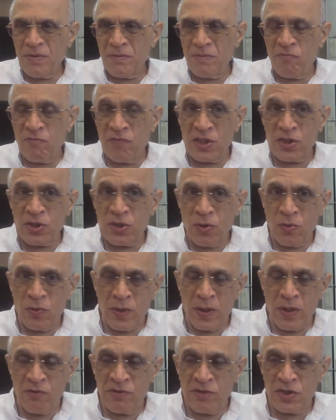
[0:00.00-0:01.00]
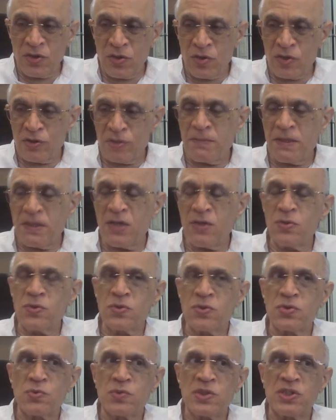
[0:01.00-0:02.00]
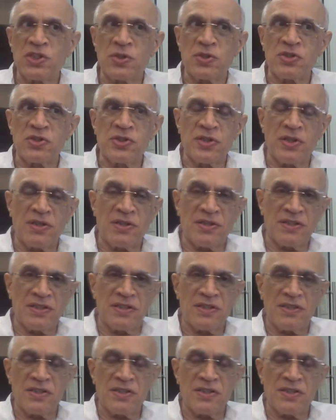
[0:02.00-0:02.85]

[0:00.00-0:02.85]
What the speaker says: with your spouse, with your children.